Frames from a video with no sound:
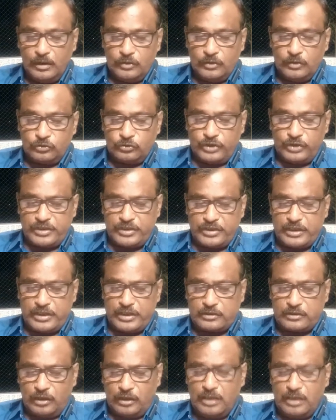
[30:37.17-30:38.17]
So this is
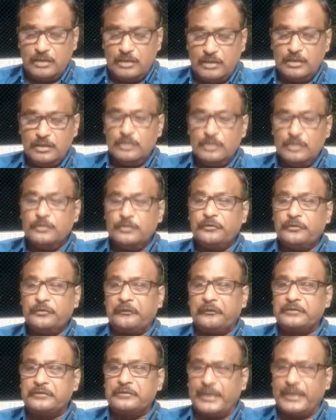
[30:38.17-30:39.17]
called,
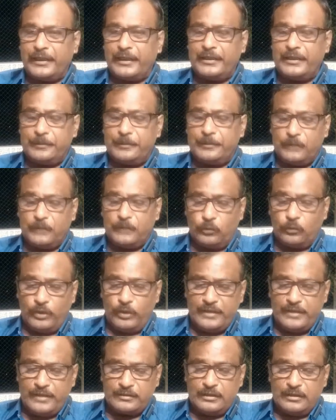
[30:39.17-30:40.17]
second rule
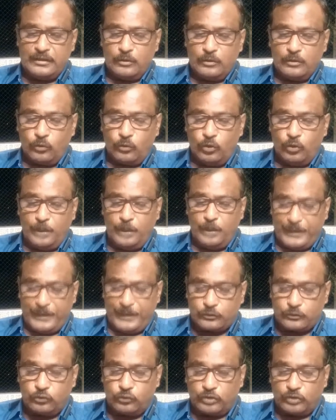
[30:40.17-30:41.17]
is rule of
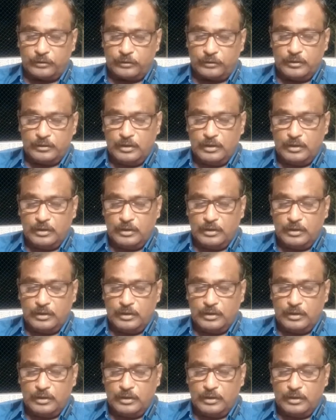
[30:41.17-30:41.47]
exclusion.